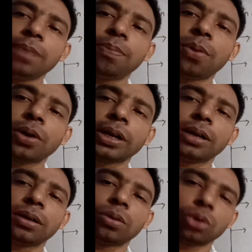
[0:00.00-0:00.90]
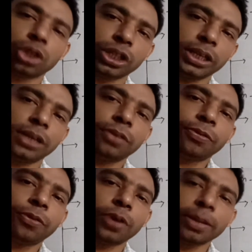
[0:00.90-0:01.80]
Which one is the
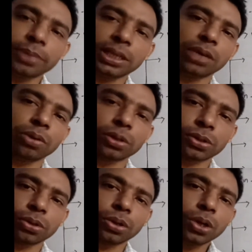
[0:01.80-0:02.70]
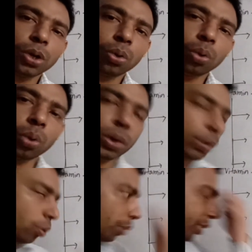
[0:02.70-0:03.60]
alternative name of B6? Pyridoxine.